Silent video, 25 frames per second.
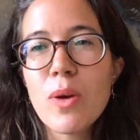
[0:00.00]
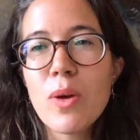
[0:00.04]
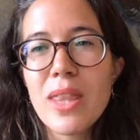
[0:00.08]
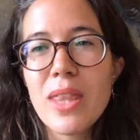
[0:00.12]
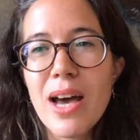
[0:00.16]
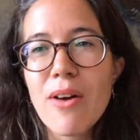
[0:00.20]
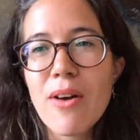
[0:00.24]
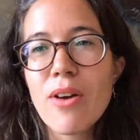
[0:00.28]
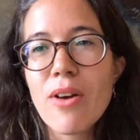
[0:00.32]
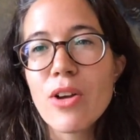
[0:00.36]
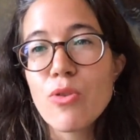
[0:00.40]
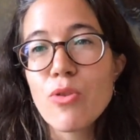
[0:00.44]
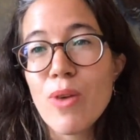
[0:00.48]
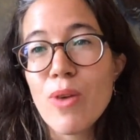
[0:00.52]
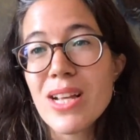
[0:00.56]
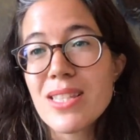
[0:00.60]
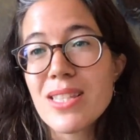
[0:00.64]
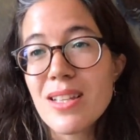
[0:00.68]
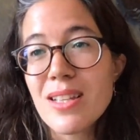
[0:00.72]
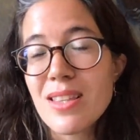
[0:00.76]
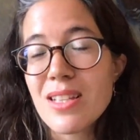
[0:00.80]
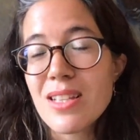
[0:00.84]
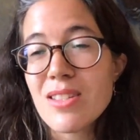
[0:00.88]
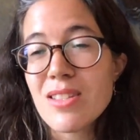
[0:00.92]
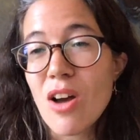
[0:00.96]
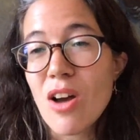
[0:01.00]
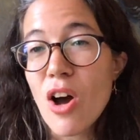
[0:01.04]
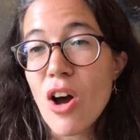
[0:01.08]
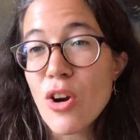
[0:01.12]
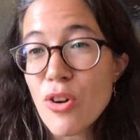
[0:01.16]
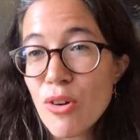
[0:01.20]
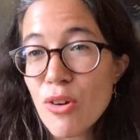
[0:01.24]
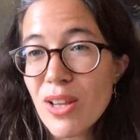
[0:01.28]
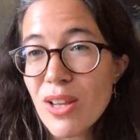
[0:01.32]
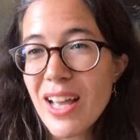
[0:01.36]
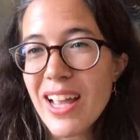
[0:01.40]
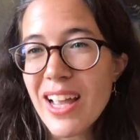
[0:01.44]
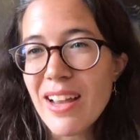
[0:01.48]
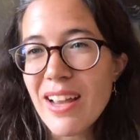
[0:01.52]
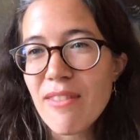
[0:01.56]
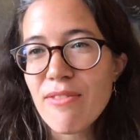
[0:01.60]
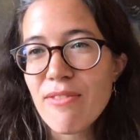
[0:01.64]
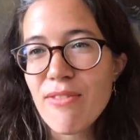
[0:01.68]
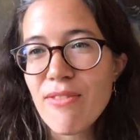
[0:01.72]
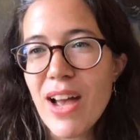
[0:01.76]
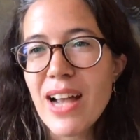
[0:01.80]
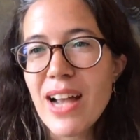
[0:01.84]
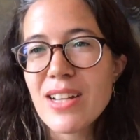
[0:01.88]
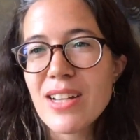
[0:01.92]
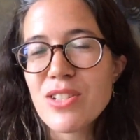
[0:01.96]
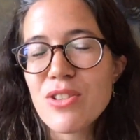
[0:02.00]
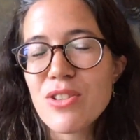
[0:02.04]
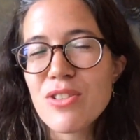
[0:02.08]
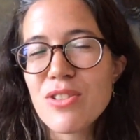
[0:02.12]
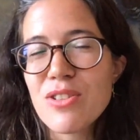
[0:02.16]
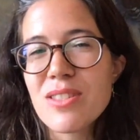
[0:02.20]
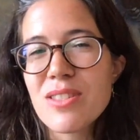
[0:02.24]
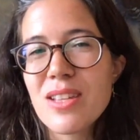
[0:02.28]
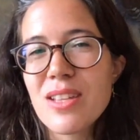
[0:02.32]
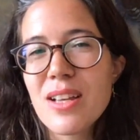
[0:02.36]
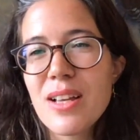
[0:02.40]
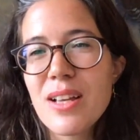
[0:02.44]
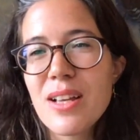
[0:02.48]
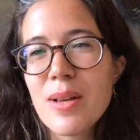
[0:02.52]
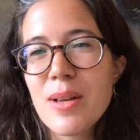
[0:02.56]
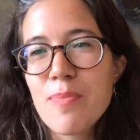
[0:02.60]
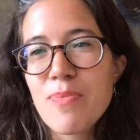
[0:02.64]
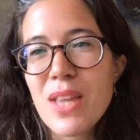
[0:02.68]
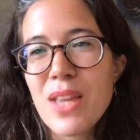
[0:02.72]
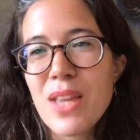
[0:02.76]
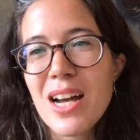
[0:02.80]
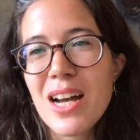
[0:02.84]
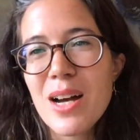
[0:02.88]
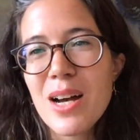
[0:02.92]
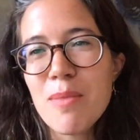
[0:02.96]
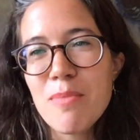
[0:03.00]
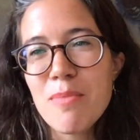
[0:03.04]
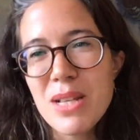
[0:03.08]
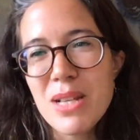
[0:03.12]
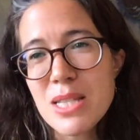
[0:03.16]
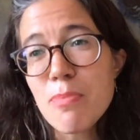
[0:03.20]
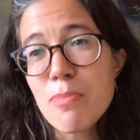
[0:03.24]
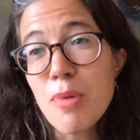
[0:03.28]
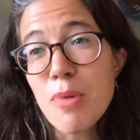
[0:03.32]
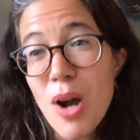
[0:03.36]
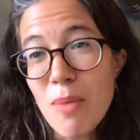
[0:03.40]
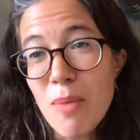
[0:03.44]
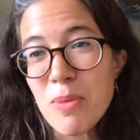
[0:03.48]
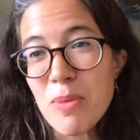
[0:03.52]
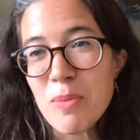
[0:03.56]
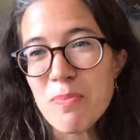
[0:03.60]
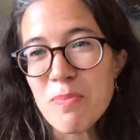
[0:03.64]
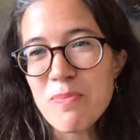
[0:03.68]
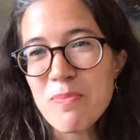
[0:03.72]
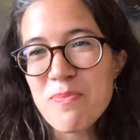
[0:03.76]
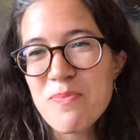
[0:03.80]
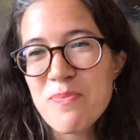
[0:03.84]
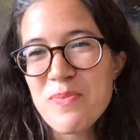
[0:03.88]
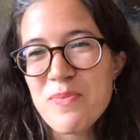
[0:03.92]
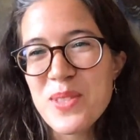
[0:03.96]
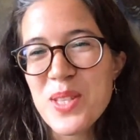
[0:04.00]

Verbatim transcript: without addressing these underlying factors um, is a problem.